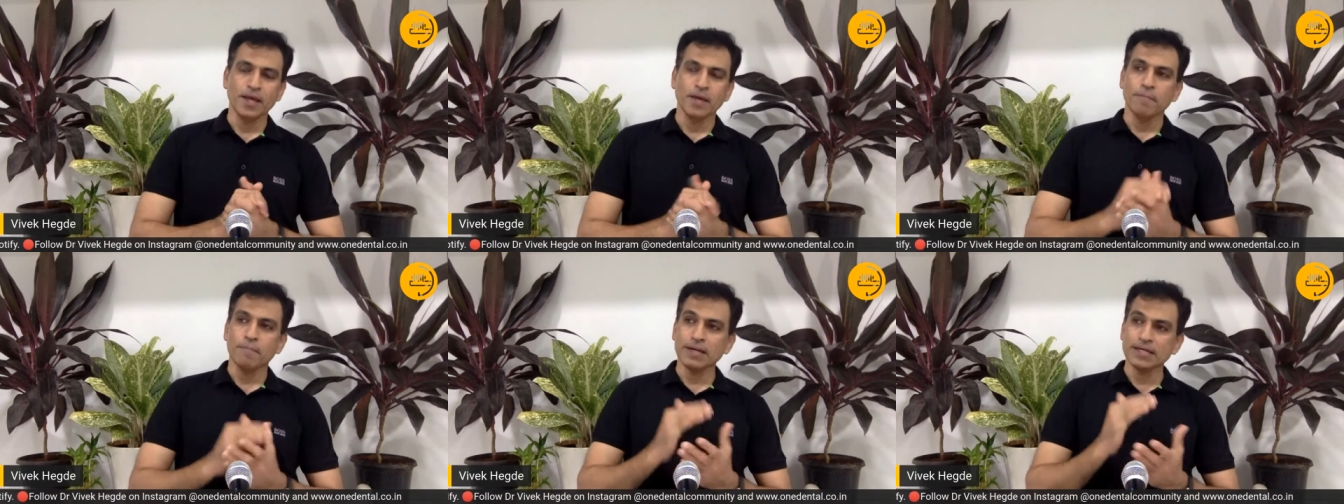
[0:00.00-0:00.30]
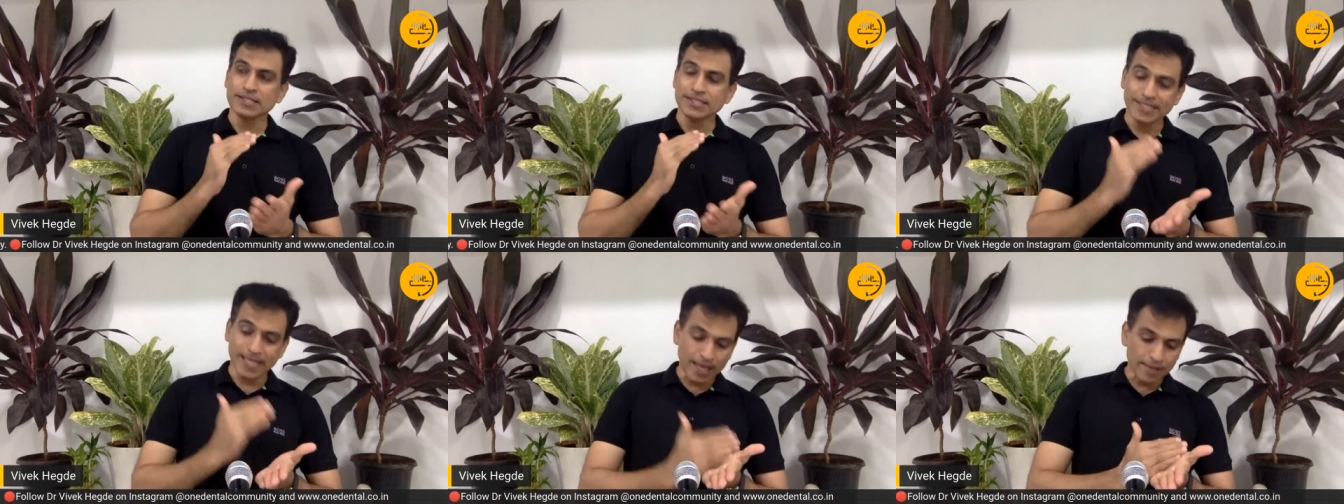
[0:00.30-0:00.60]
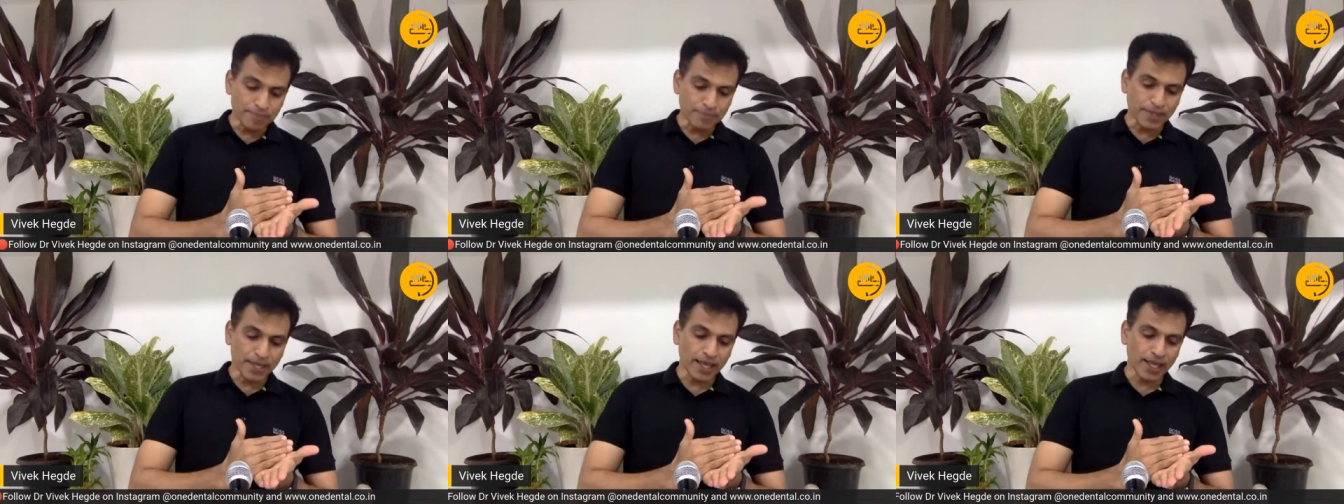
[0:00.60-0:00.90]
But
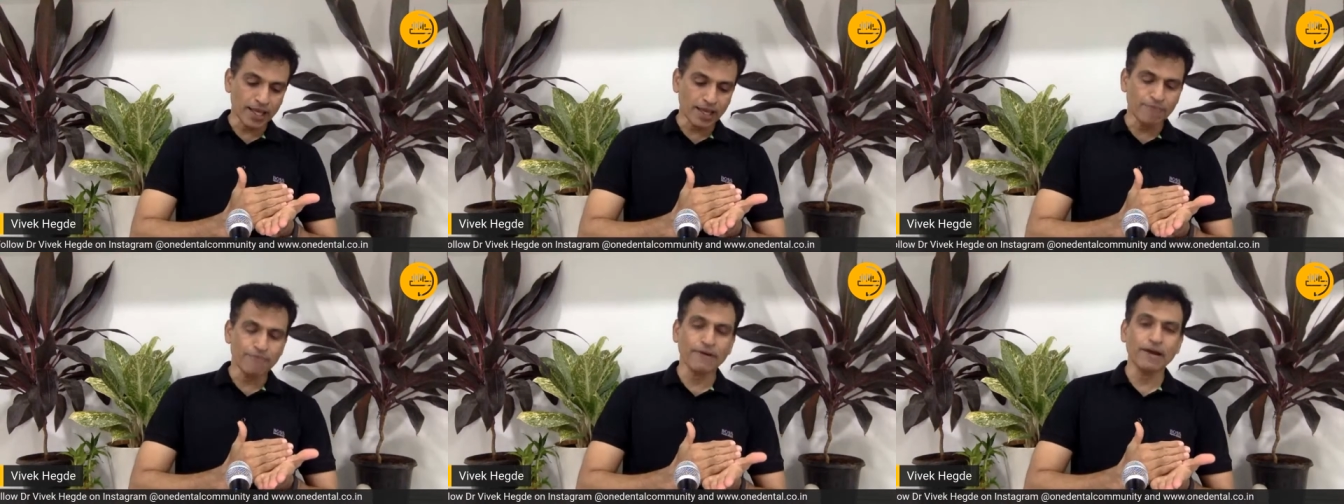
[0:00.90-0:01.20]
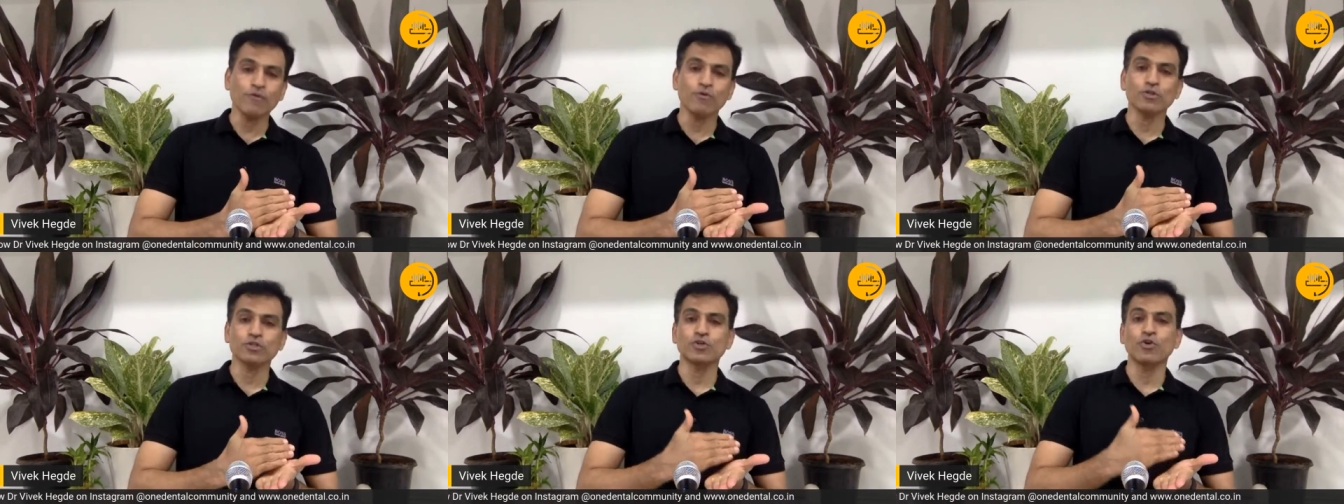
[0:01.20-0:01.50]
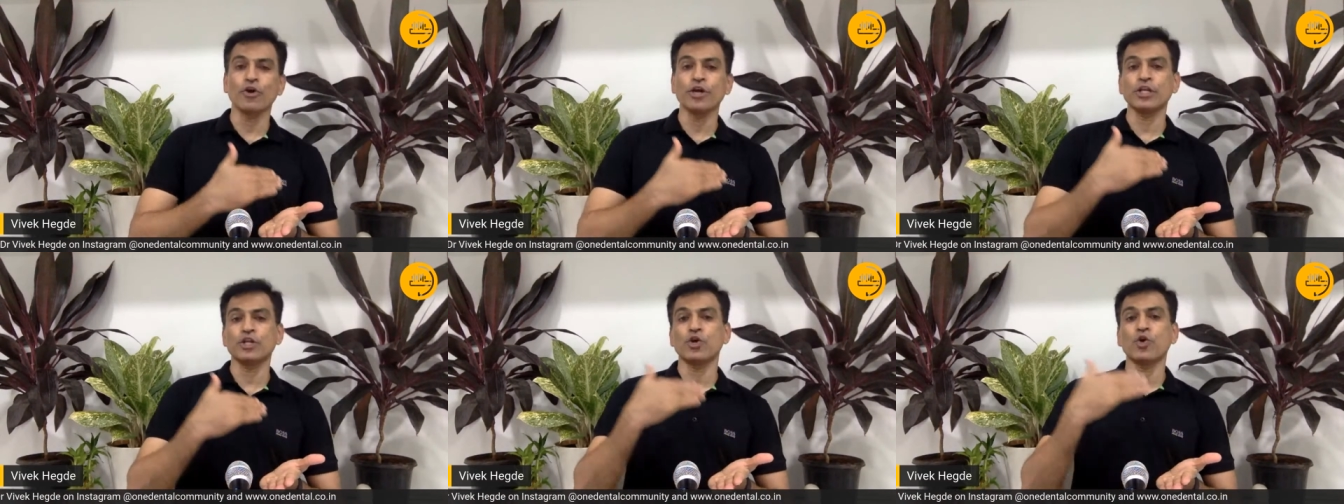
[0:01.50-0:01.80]
same thing if I was
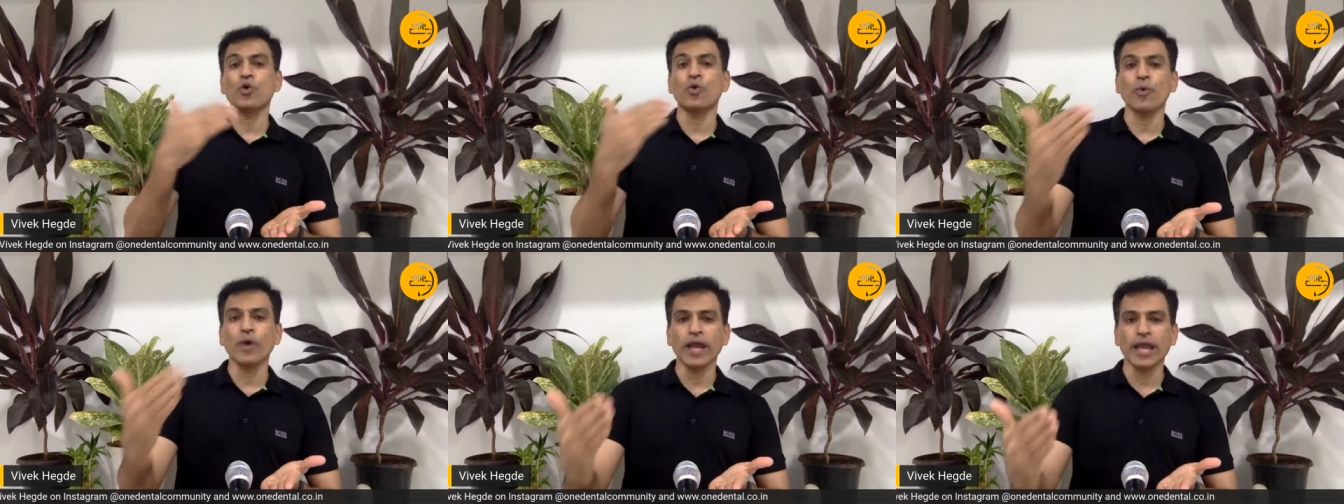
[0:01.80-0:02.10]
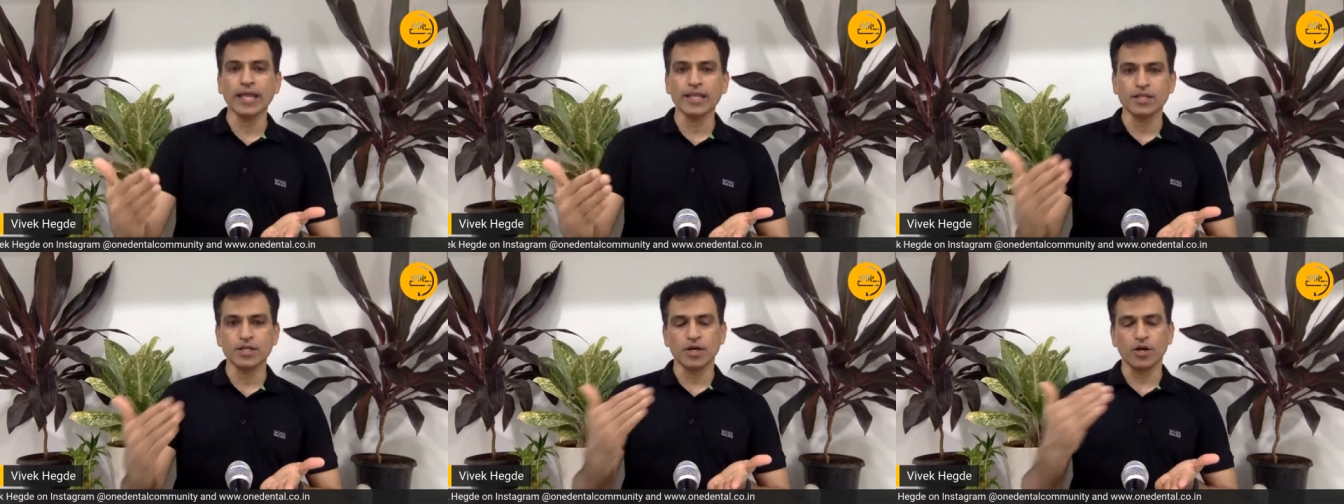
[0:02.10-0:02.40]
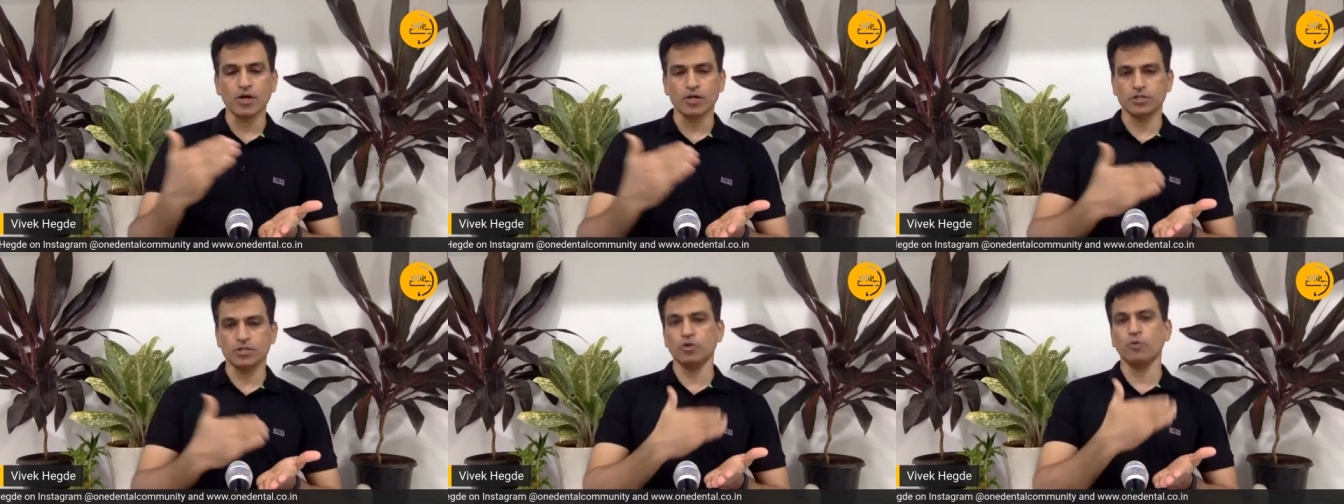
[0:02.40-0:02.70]
going to Kuwait
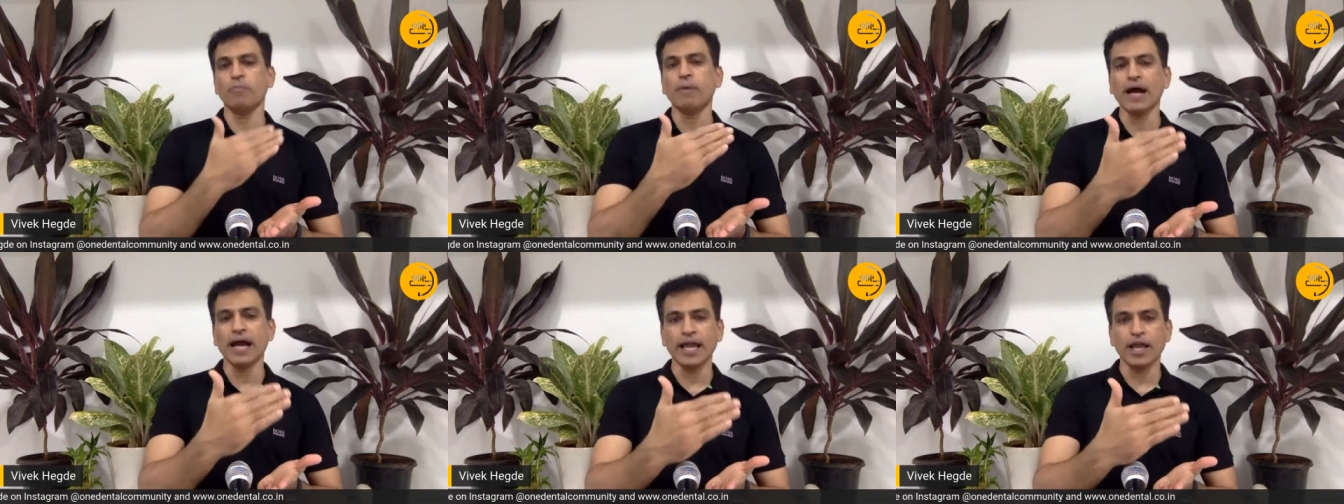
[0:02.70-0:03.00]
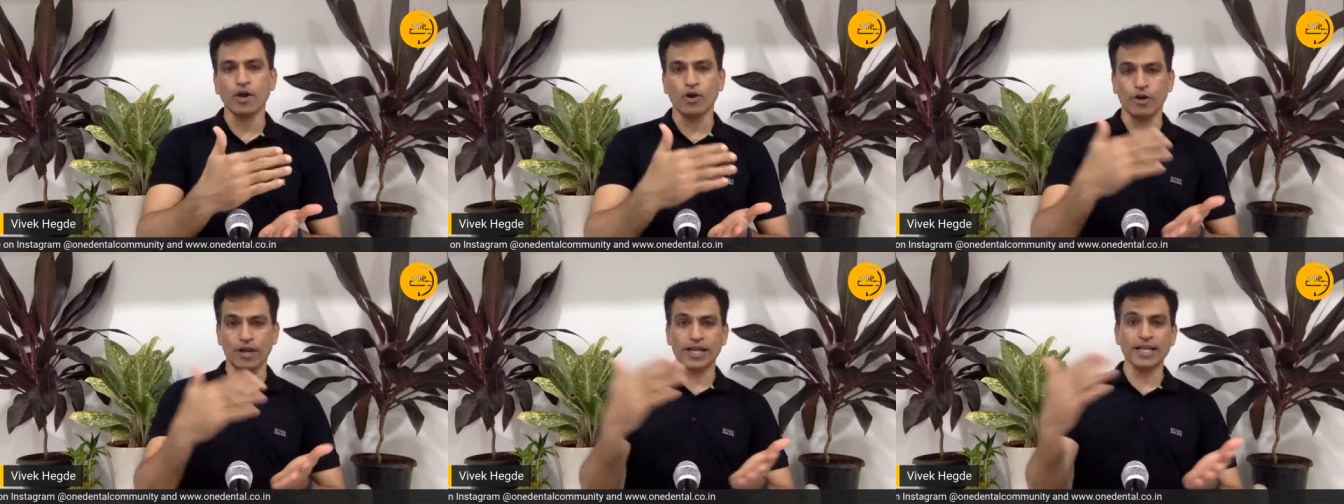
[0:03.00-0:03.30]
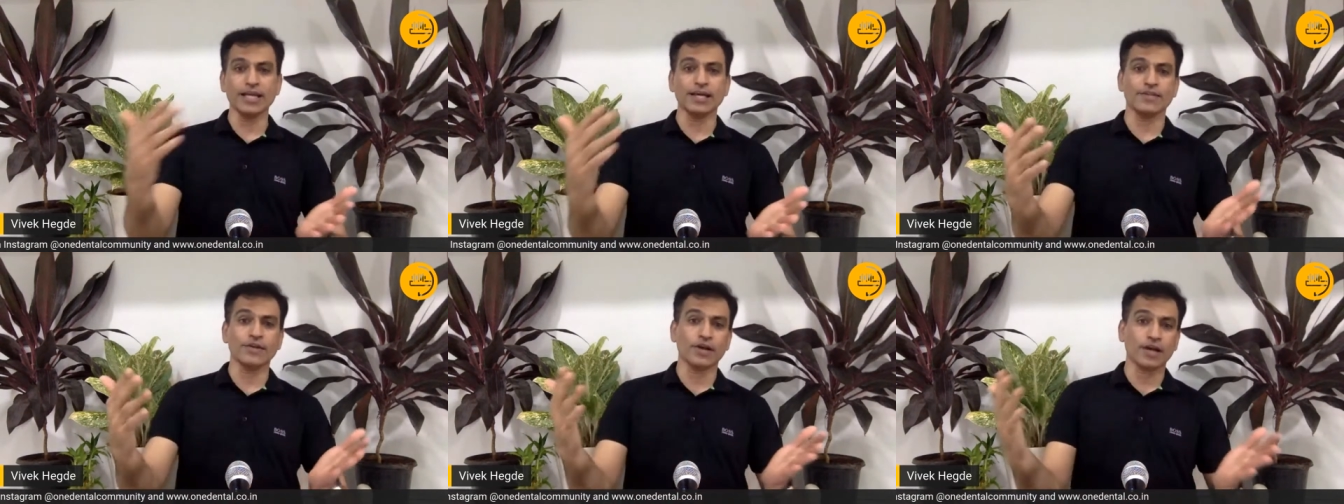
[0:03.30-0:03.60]
or Dubai or
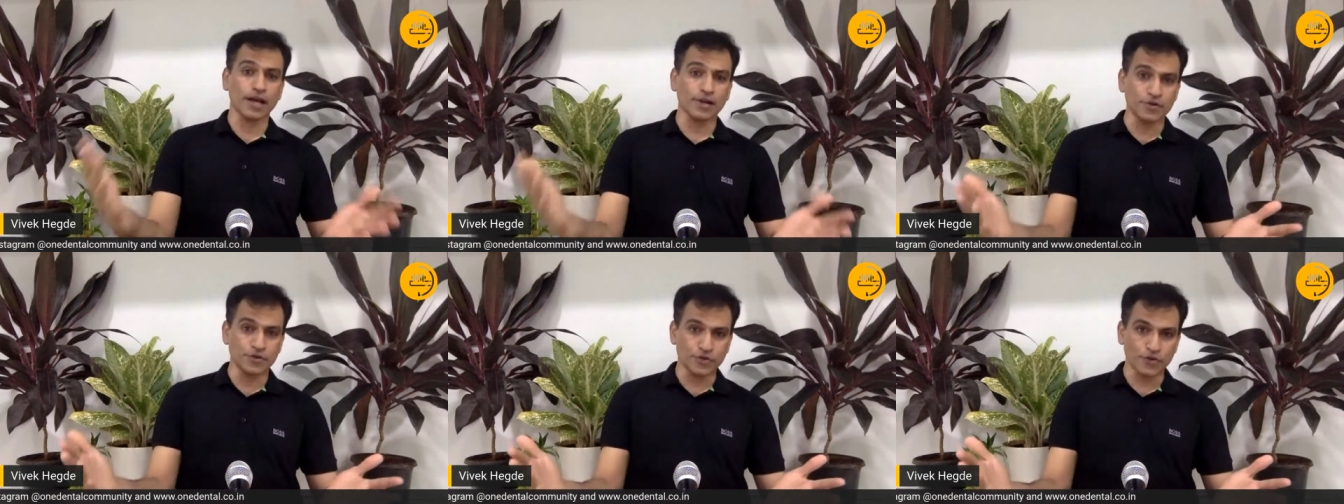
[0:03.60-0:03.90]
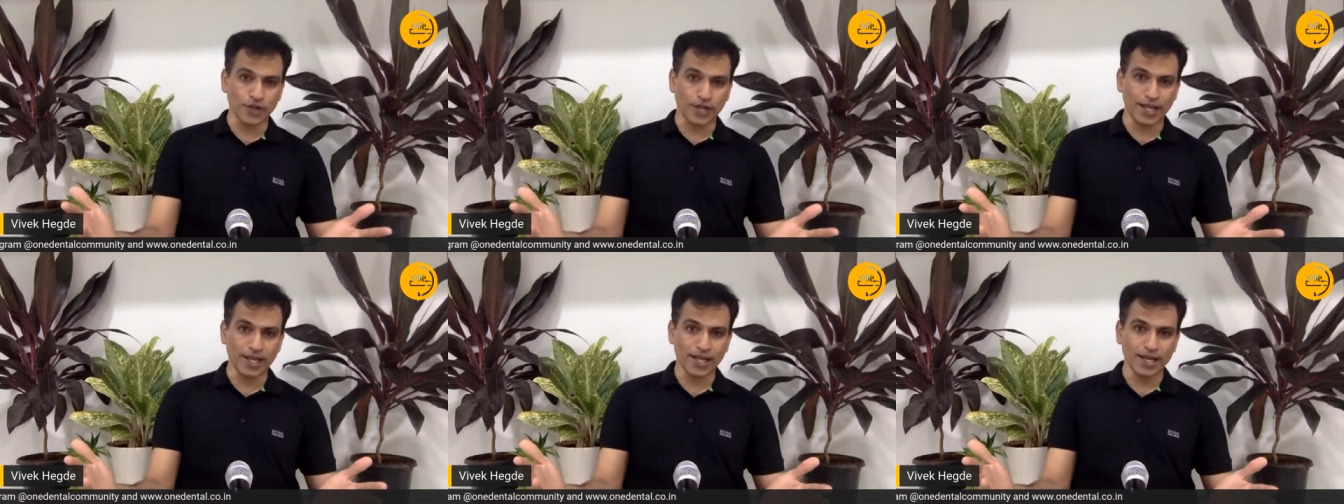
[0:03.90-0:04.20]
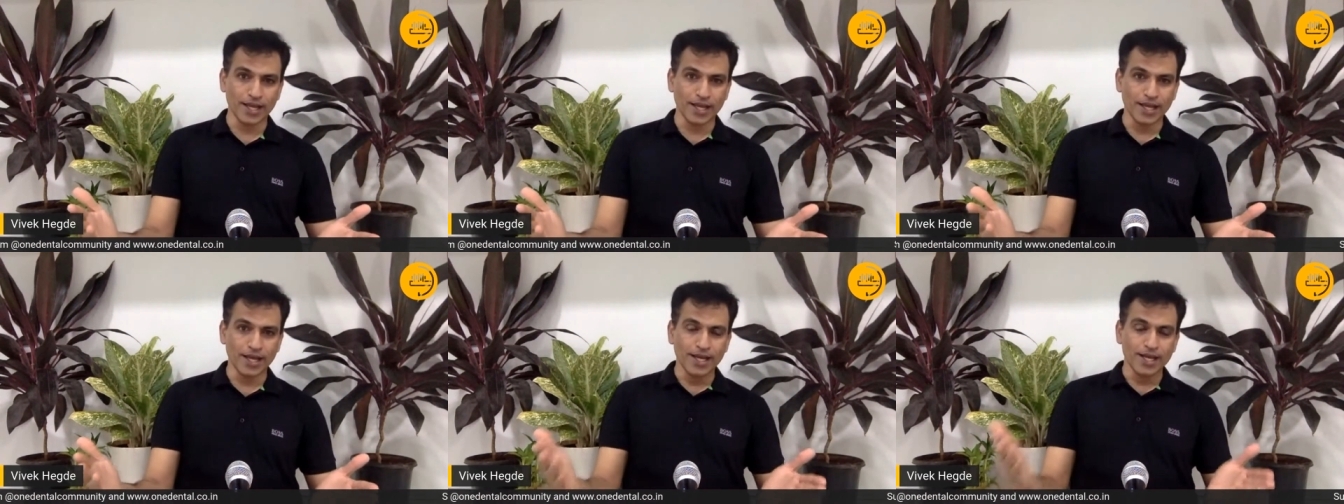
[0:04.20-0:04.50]
any other country,